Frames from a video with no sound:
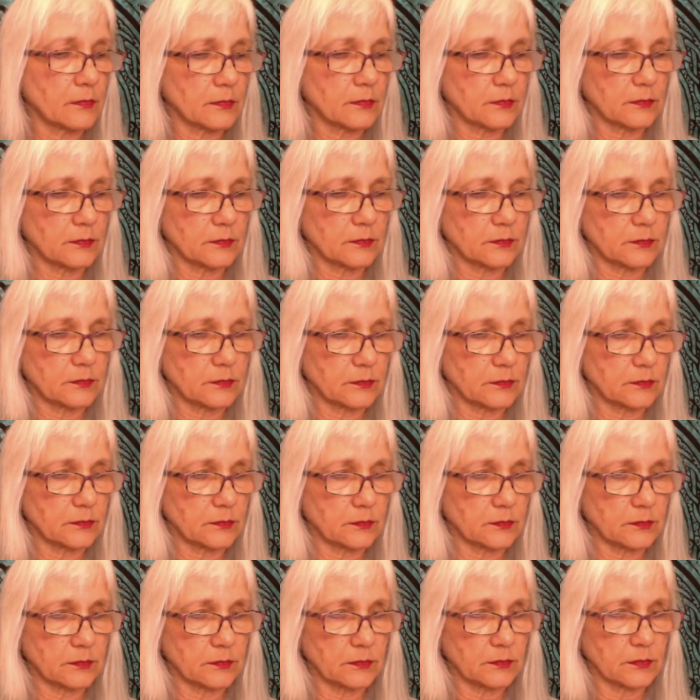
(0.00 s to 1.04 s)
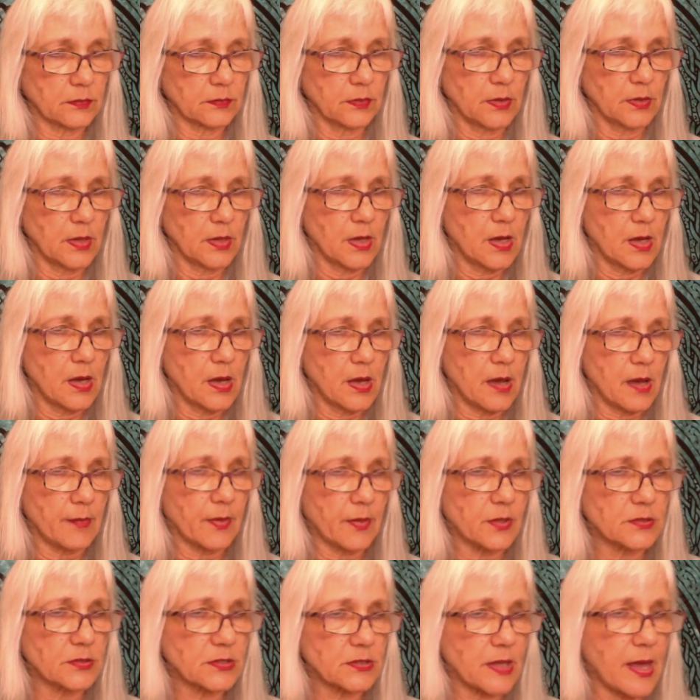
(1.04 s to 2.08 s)
I'm
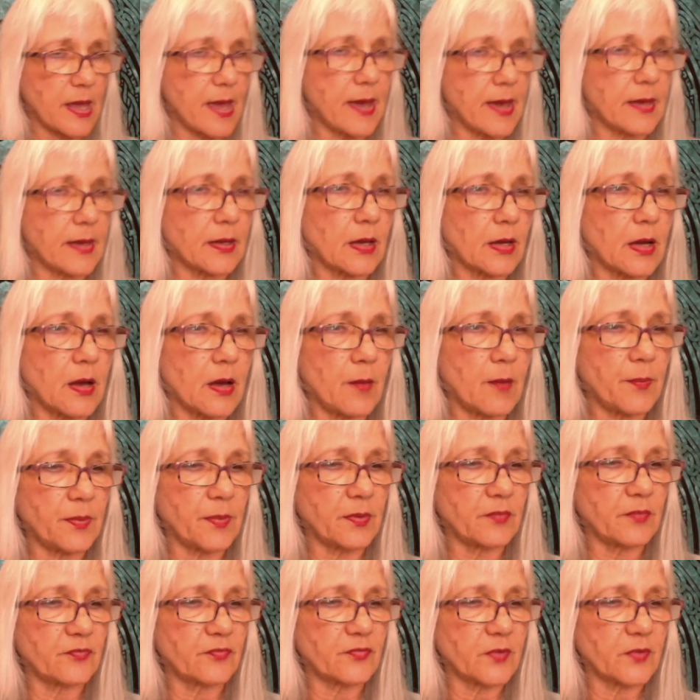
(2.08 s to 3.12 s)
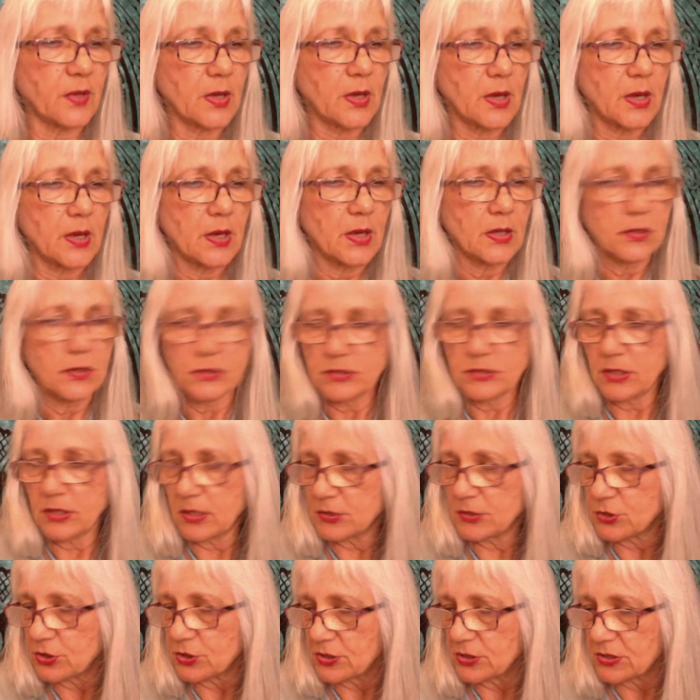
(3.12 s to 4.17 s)
going to add a couple of
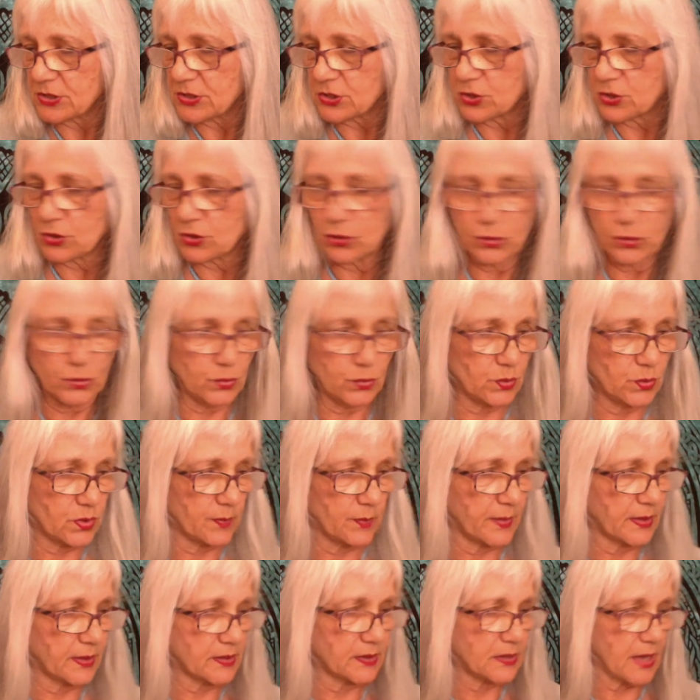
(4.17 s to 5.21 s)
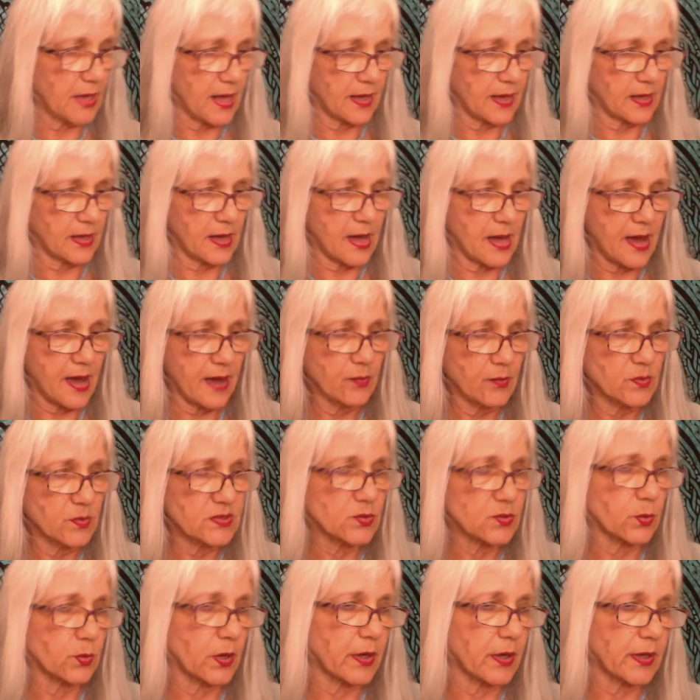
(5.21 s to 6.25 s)
touches to the mandala I
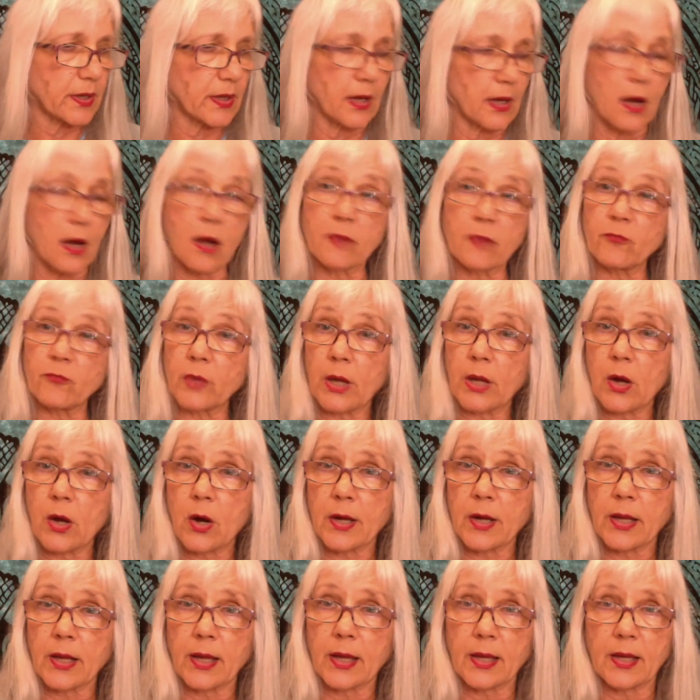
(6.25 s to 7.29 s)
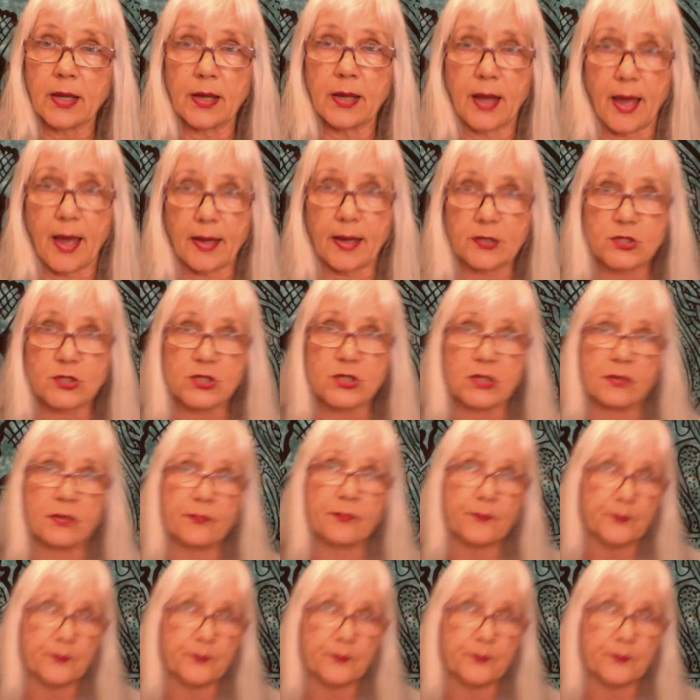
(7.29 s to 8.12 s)
was working on regarding connection,